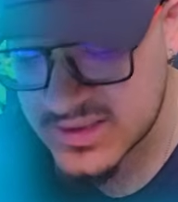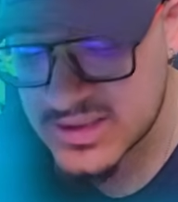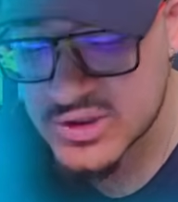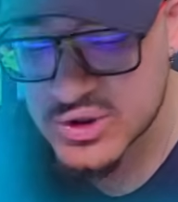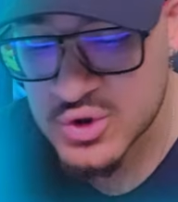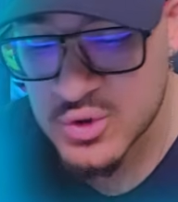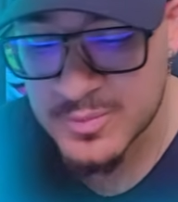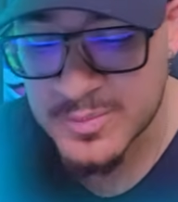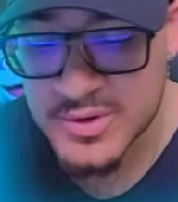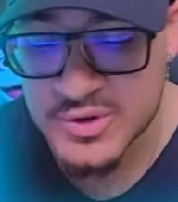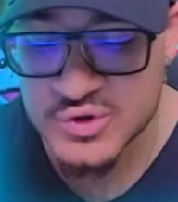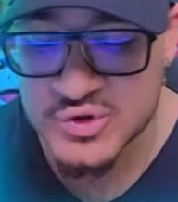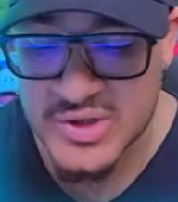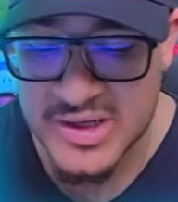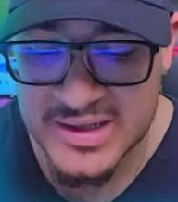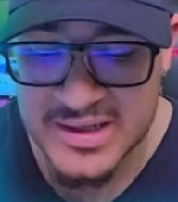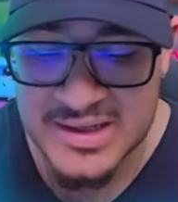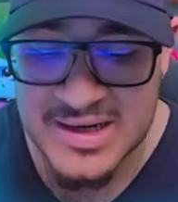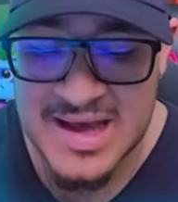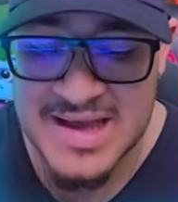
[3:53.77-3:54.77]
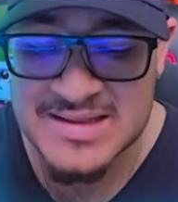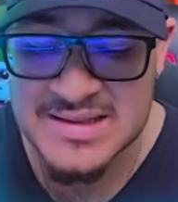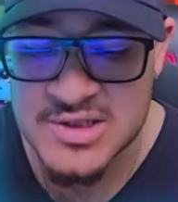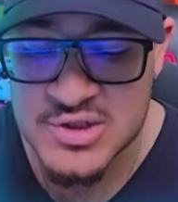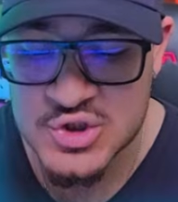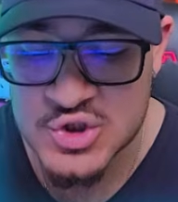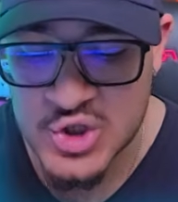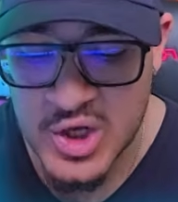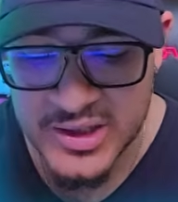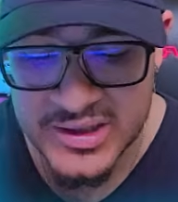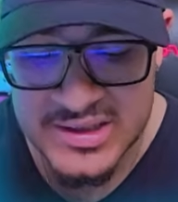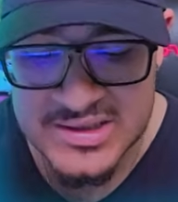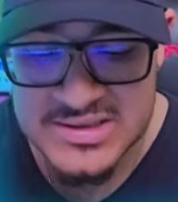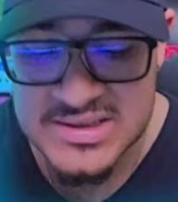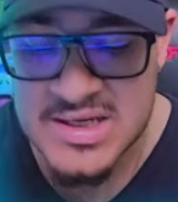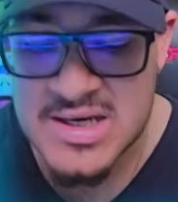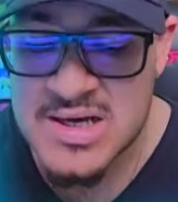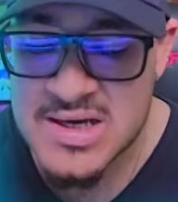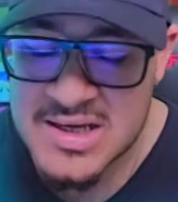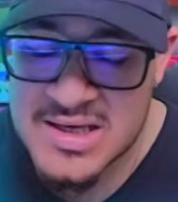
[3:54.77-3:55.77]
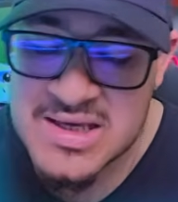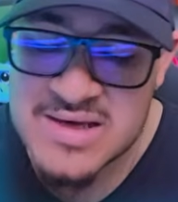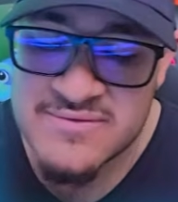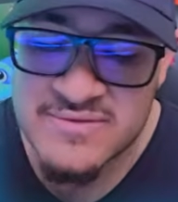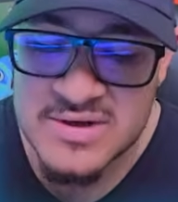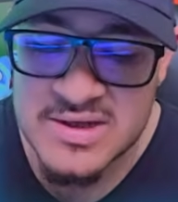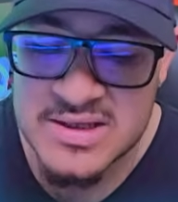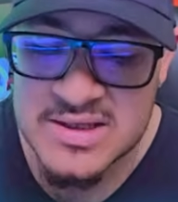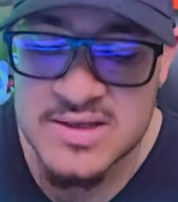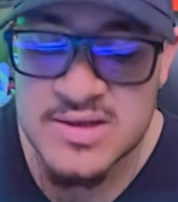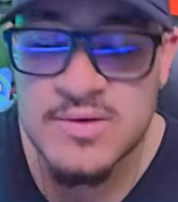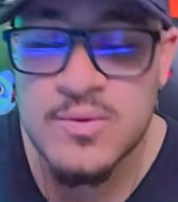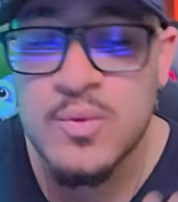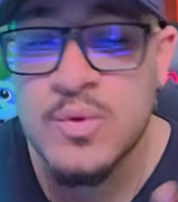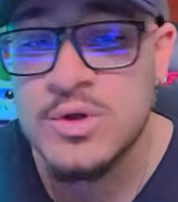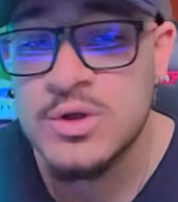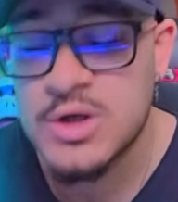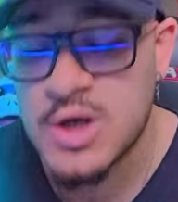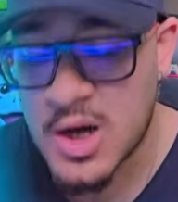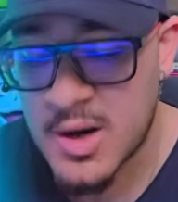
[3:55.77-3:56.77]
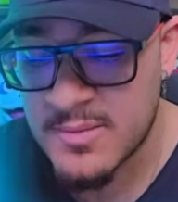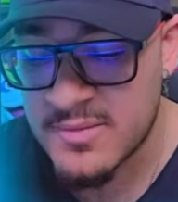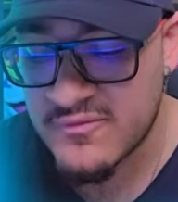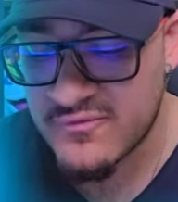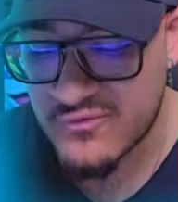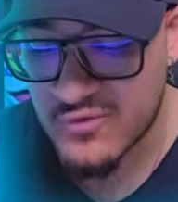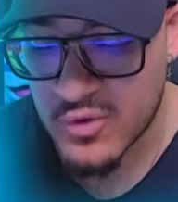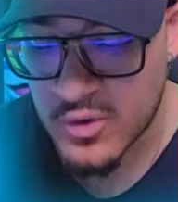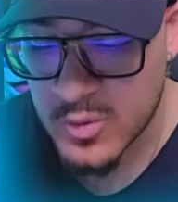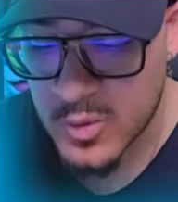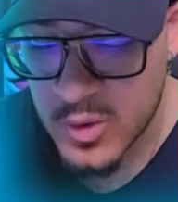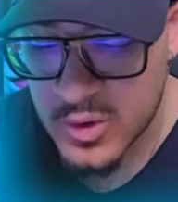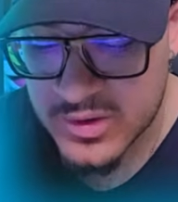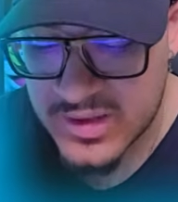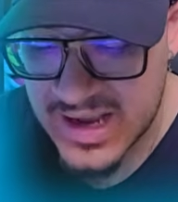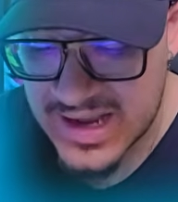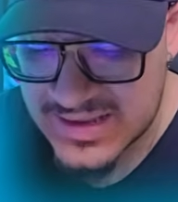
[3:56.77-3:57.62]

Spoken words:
the super dragon and the giants even here will come forward,